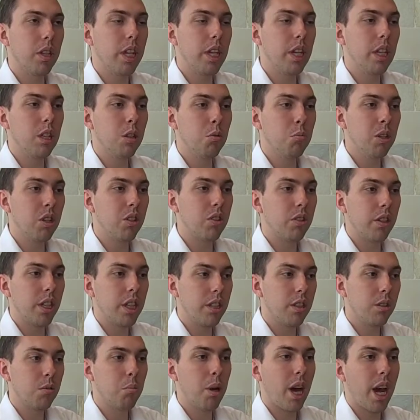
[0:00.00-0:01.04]
any
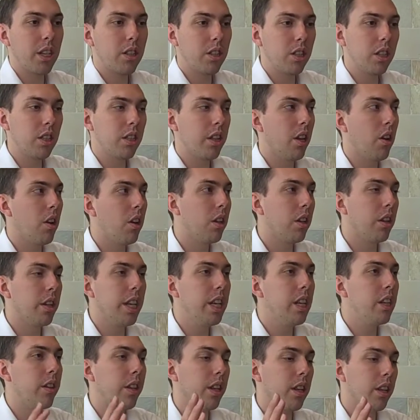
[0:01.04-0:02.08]
administration, patching, all
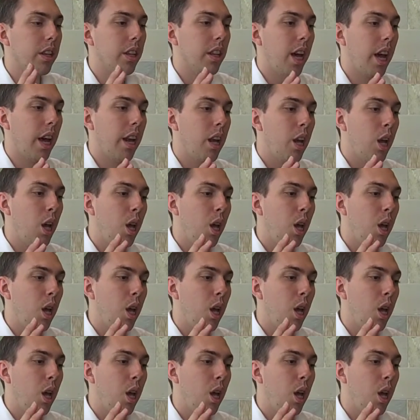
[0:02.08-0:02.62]
anything like that.